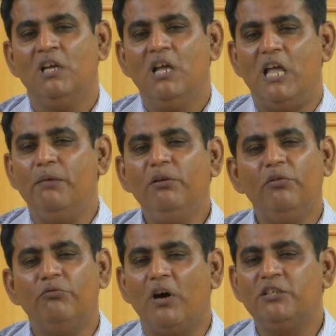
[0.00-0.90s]

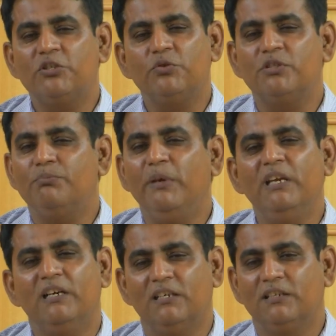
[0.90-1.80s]
everyone wants to
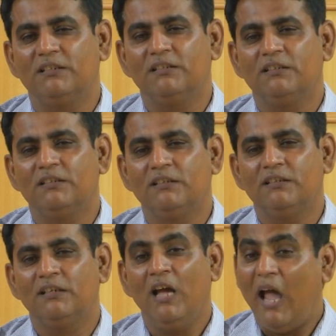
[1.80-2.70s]
speak,
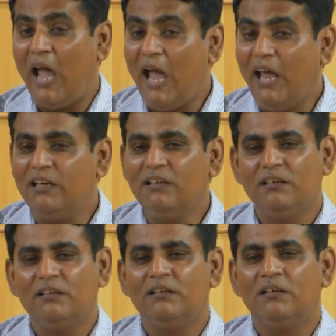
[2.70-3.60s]
and
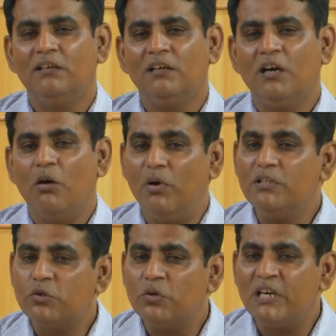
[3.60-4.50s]
one
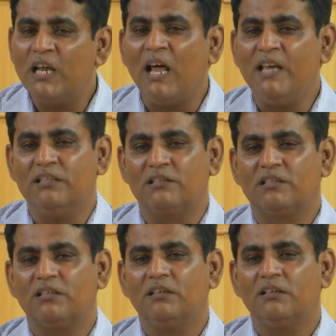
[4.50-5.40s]
should
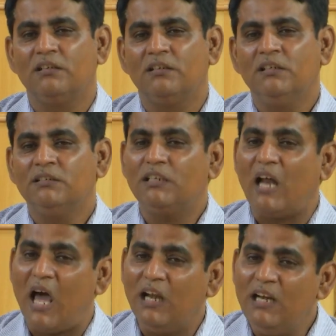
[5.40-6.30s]
realize that
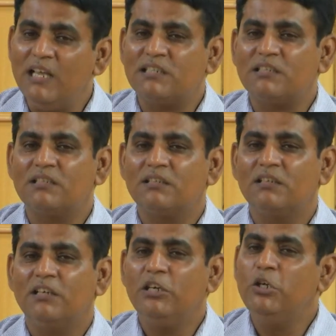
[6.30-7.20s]
unless
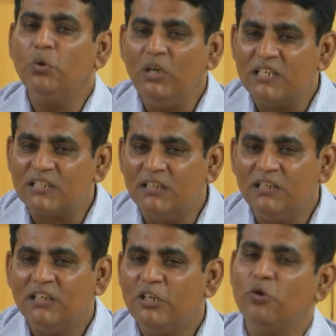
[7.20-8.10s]
you listen,
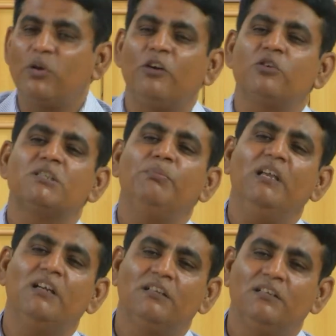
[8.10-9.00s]
you cannot speak.